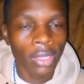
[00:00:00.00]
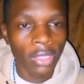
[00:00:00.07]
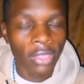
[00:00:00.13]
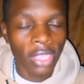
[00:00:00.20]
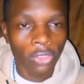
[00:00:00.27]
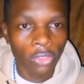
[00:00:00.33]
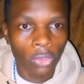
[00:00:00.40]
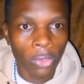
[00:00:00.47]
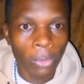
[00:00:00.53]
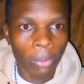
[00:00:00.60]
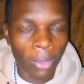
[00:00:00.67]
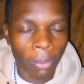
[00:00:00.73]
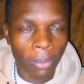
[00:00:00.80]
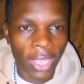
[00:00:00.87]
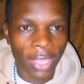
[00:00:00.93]
They should
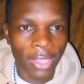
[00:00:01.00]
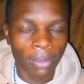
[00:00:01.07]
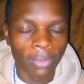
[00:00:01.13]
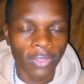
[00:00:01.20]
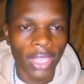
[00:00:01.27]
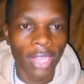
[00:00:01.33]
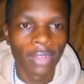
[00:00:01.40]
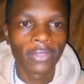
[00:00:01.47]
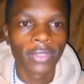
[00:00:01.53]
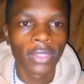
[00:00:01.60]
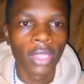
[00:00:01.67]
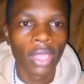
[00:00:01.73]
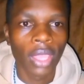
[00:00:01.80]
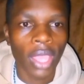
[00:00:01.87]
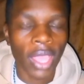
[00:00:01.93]
prepare themselves
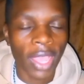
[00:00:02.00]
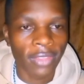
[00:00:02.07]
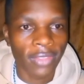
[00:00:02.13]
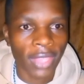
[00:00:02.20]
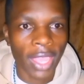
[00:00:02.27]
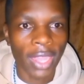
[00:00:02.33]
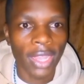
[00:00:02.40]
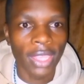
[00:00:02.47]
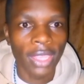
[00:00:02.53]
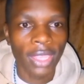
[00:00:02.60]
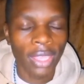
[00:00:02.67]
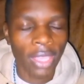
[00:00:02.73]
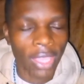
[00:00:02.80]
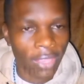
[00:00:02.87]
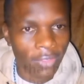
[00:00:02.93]
as early
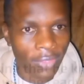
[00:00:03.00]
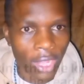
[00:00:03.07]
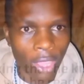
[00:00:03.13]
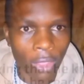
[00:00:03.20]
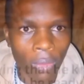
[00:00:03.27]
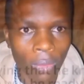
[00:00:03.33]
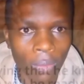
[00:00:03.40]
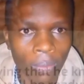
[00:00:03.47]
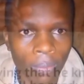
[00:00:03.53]
as now.